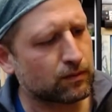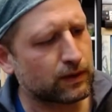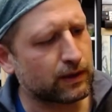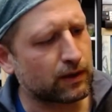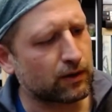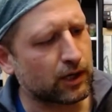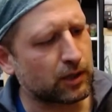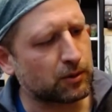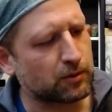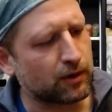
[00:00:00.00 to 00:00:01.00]
Yeah, okay,
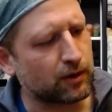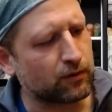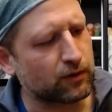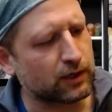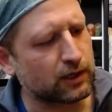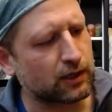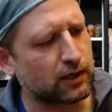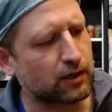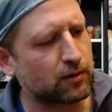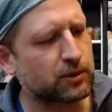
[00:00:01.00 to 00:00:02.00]
maybe I overdid it a
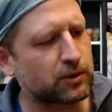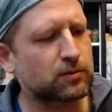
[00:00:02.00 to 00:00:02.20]
little bit.